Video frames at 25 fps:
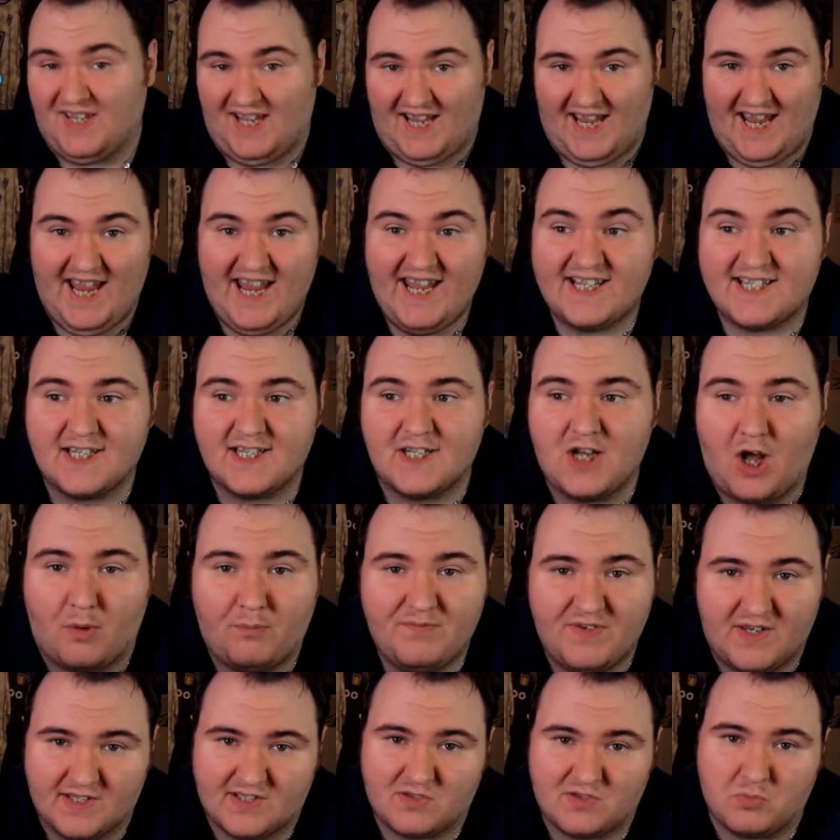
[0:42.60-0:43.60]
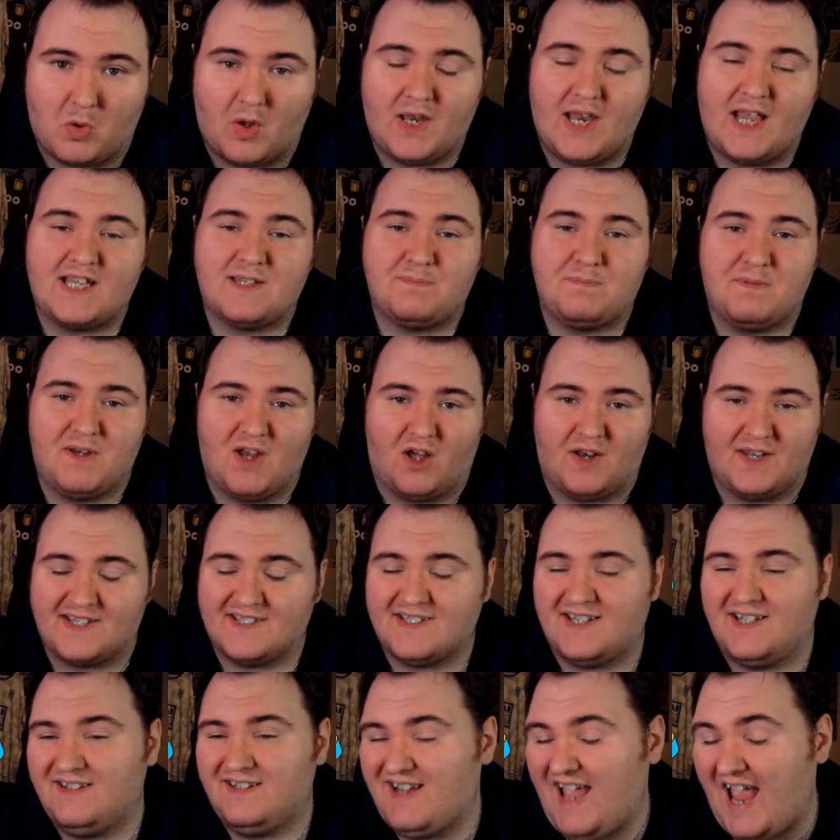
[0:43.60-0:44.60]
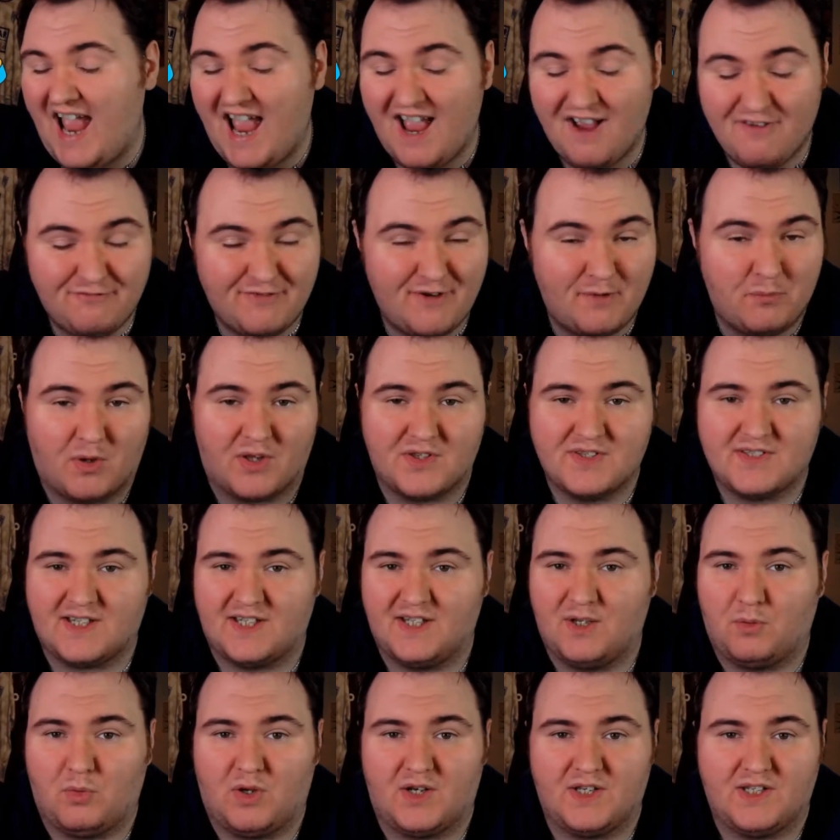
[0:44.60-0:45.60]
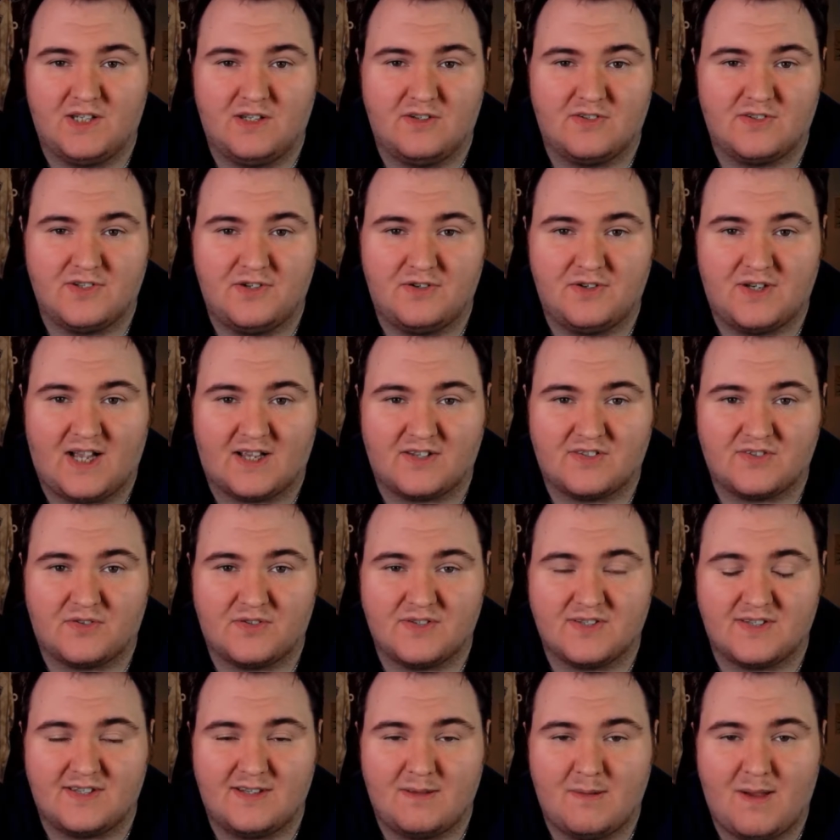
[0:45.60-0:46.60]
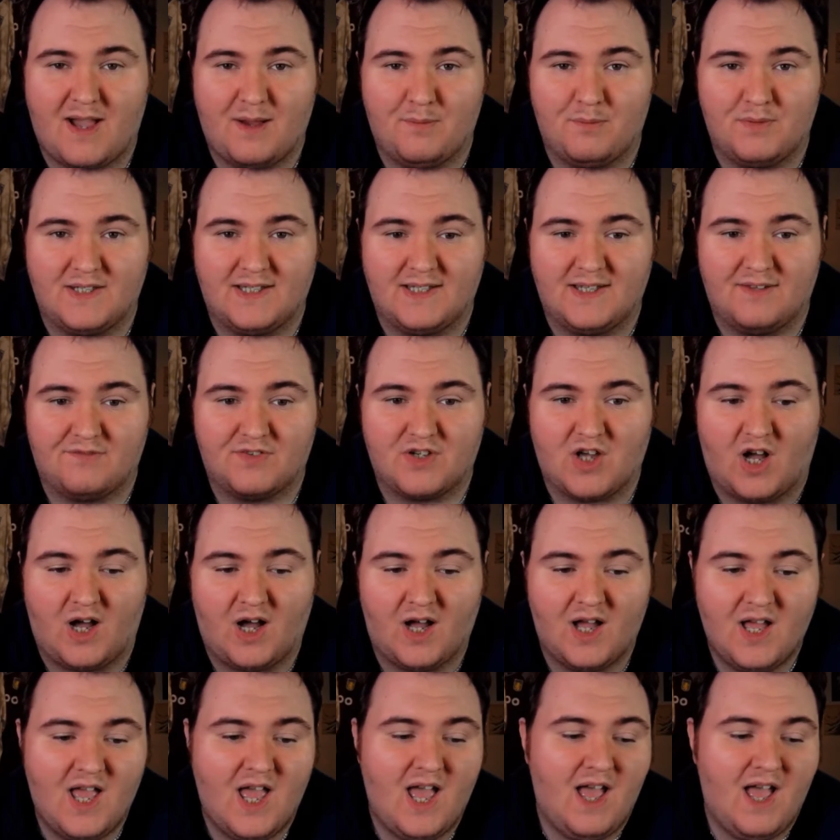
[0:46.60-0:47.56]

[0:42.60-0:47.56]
It's an obvious one, let's be honest. Everyone's going to want to use Newcastle because of the amount of money they've got.